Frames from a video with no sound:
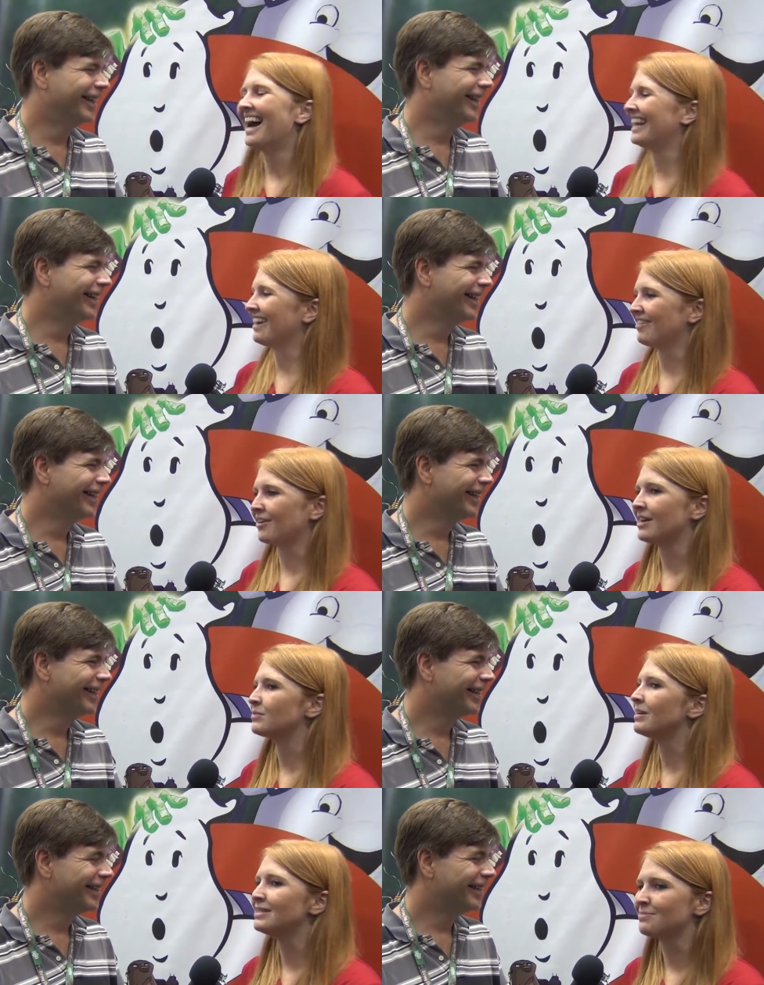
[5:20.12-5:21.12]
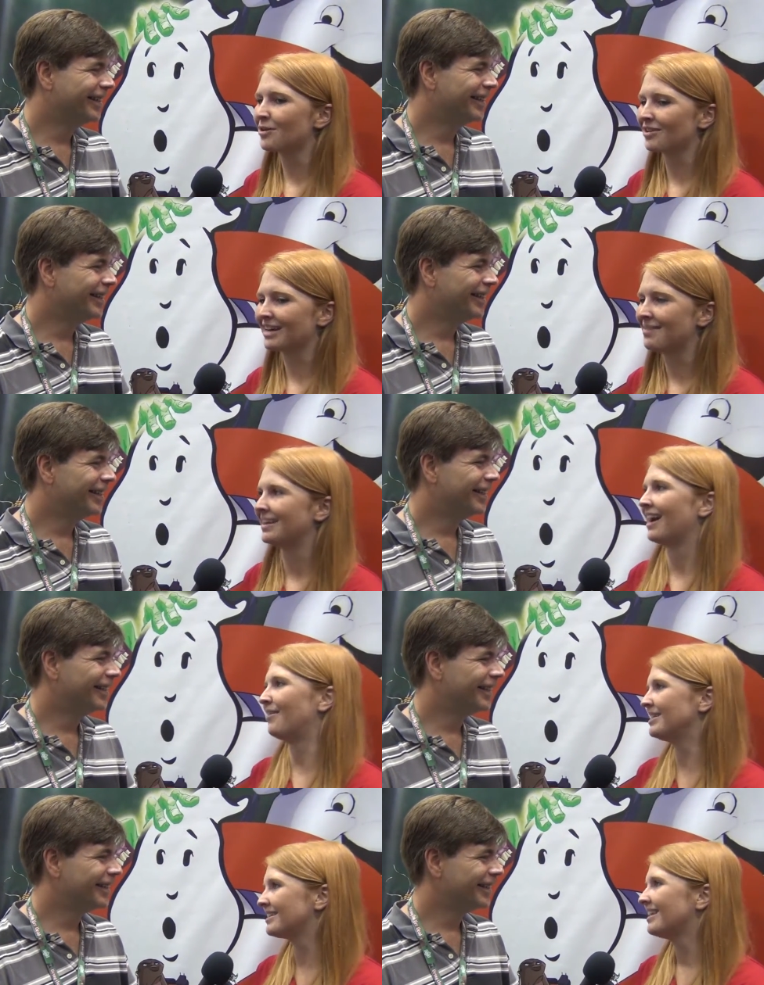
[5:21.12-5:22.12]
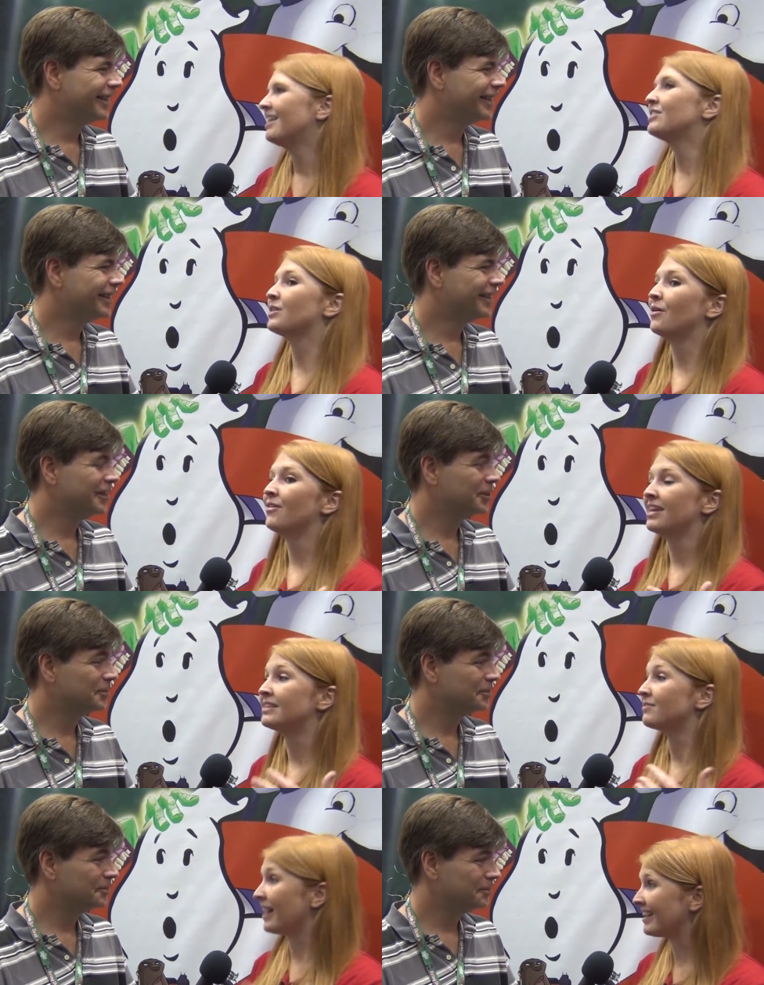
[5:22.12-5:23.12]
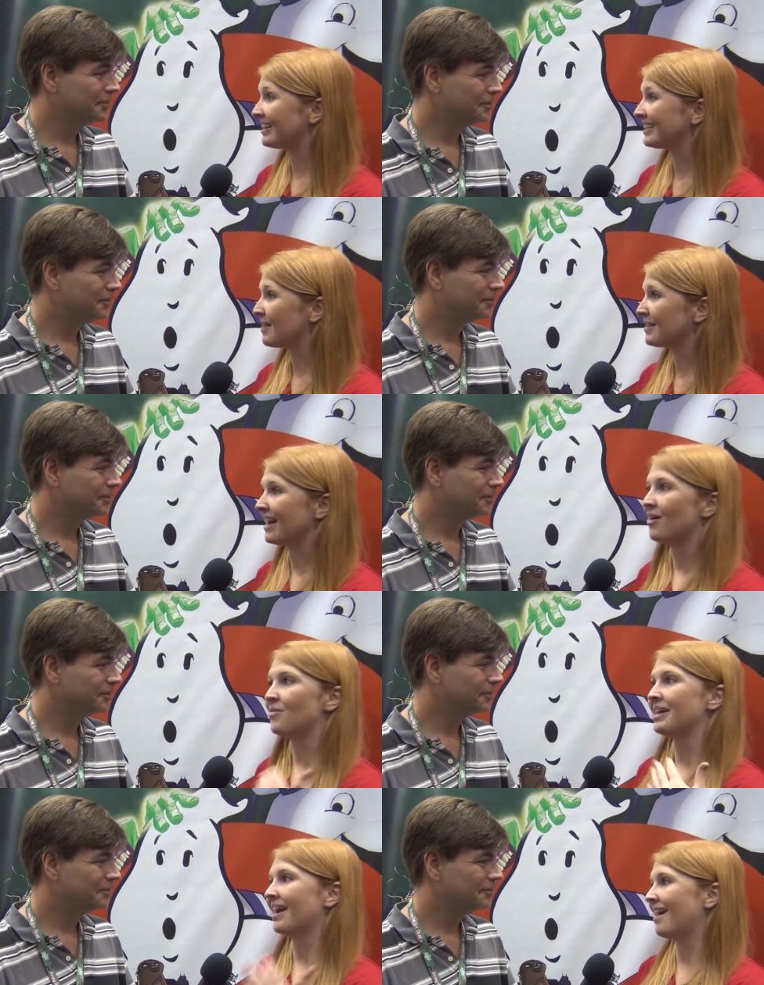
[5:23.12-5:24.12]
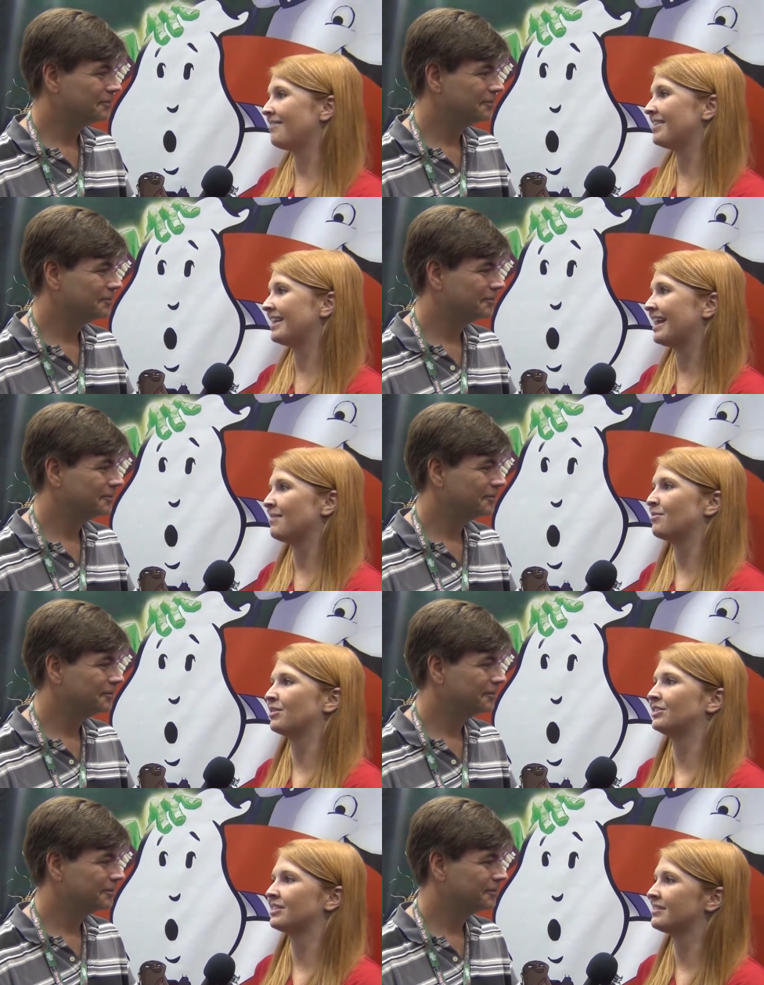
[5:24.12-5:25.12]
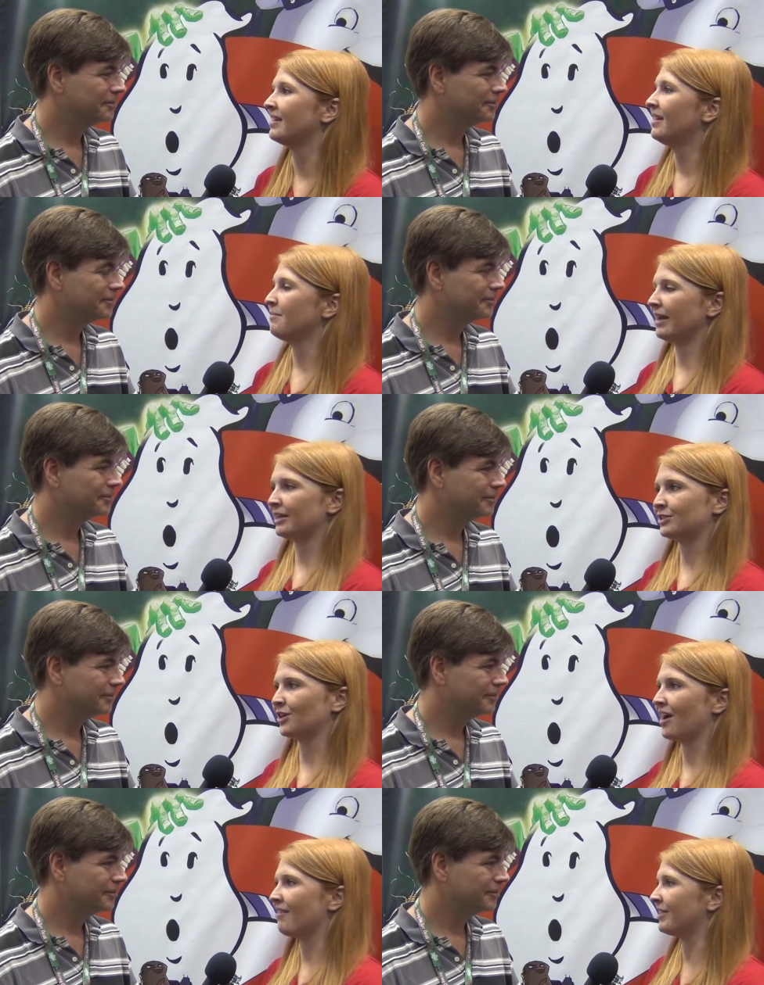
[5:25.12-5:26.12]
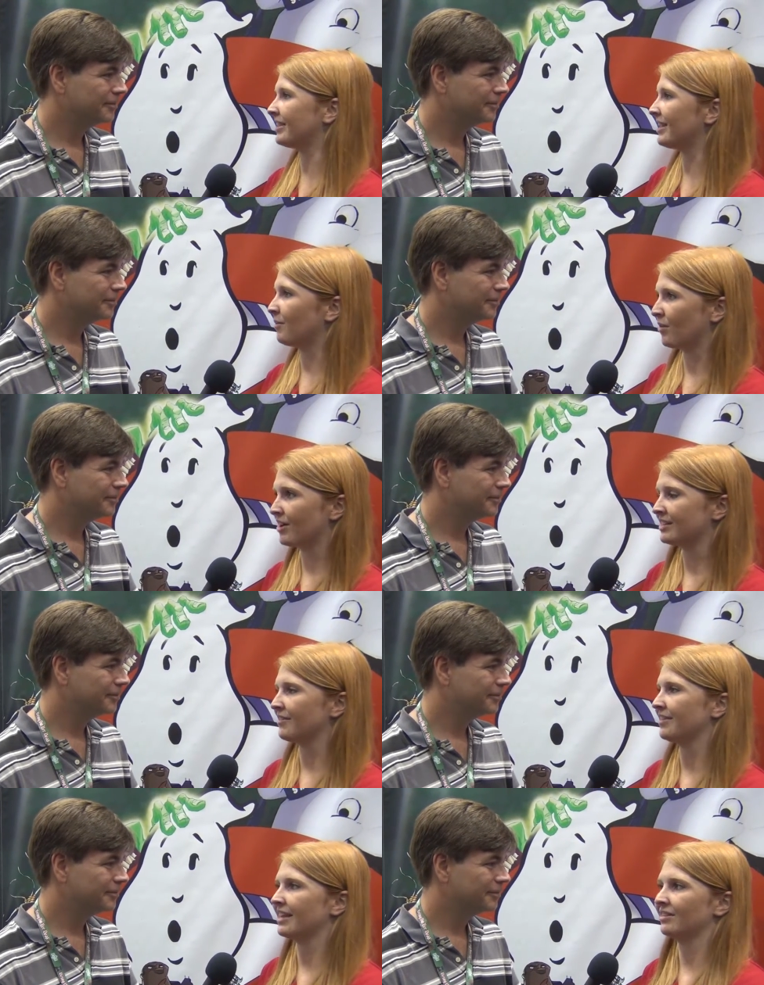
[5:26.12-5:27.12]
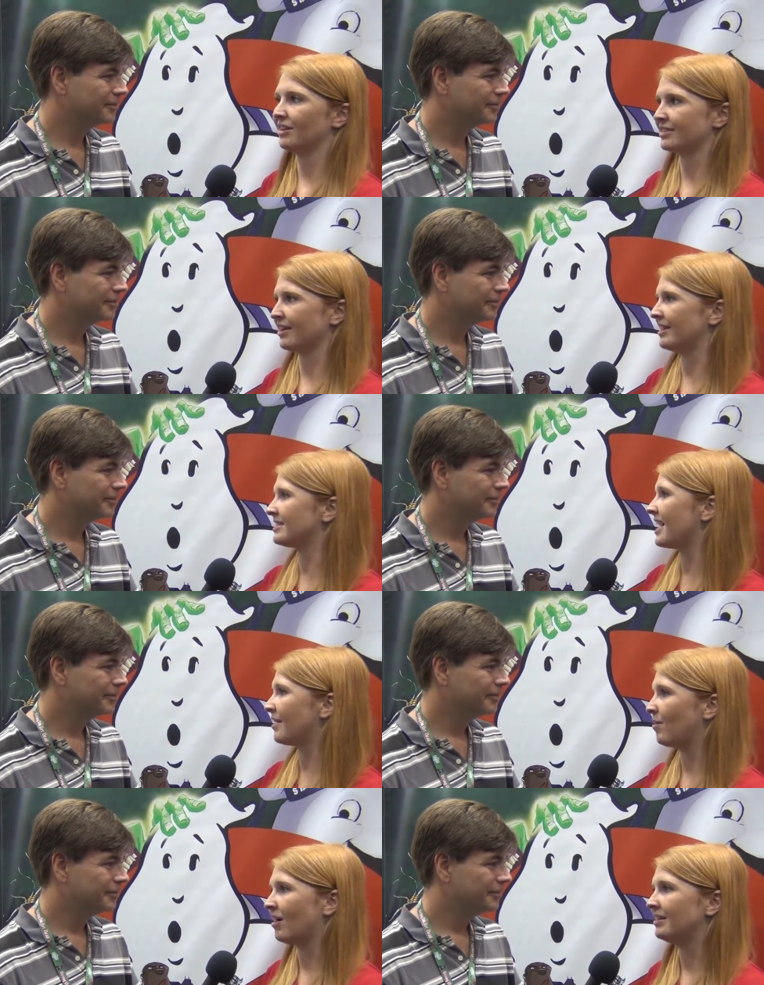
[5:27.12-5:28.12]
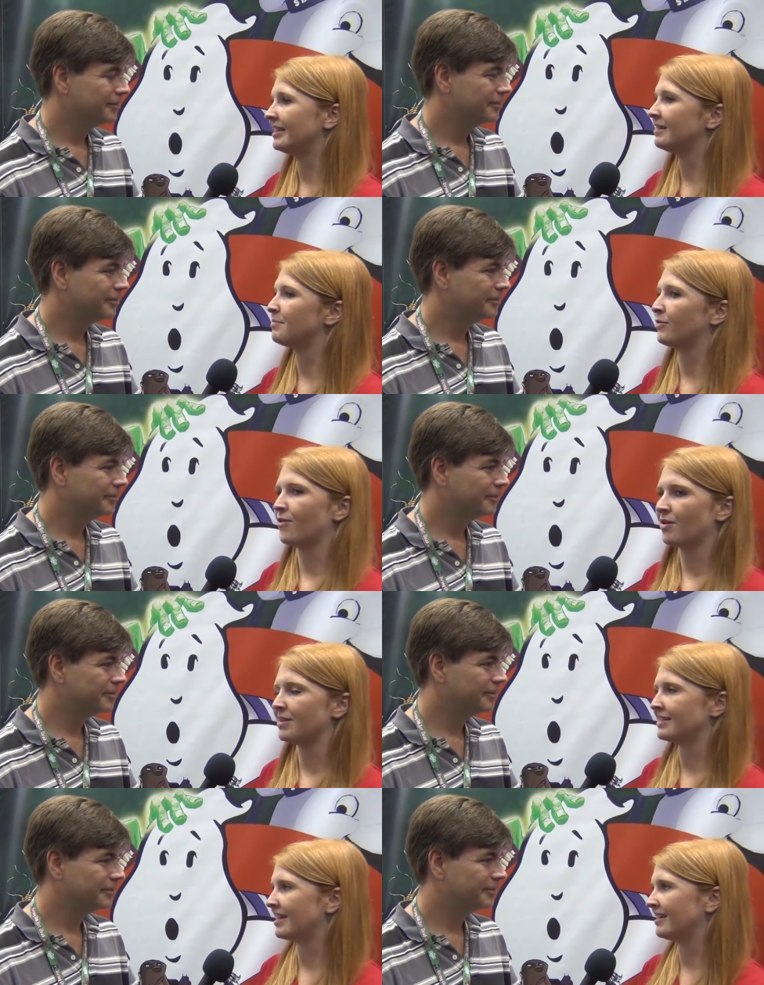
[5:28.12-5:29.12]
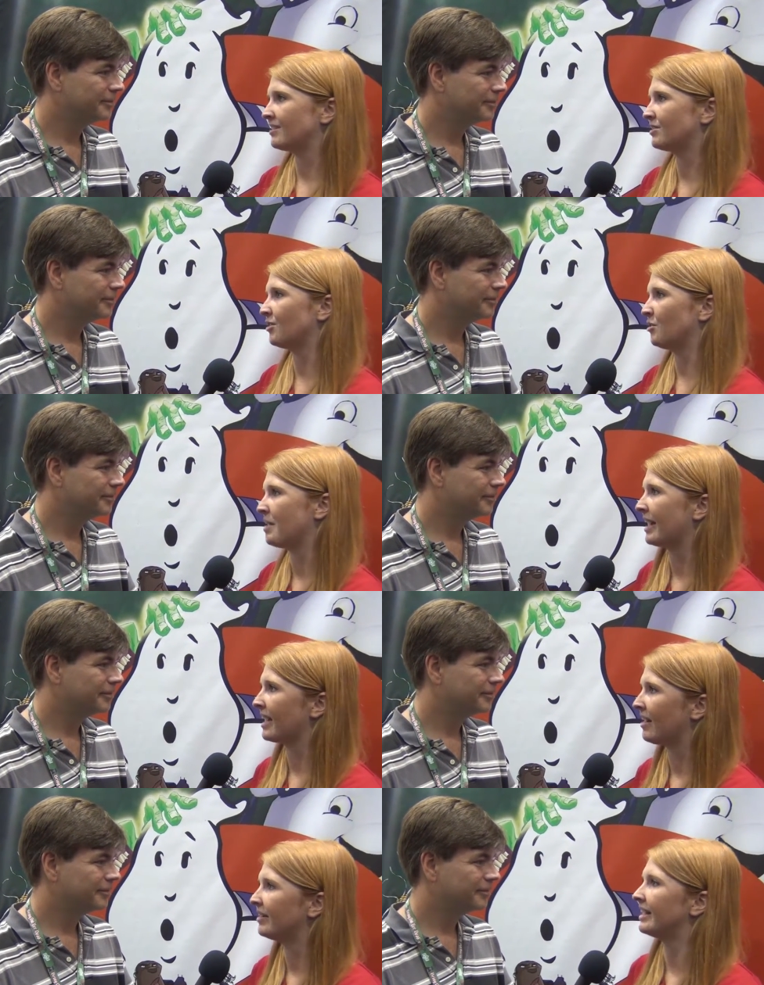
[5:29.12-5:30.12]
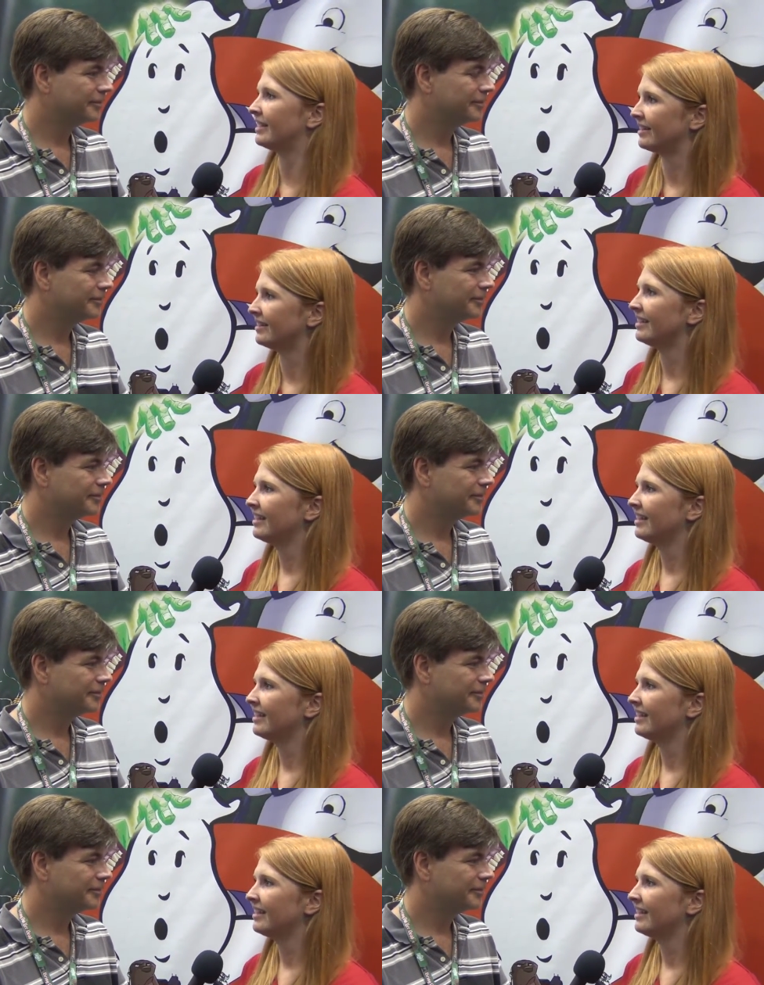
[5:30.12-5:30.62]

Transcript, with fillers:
Speaker 1: I, get requests. When's Portal coming out? When? So it's finally coming out. We have the game. We're just making sure everything works, everything looks good, it's high quality before we send it to Total Pack out and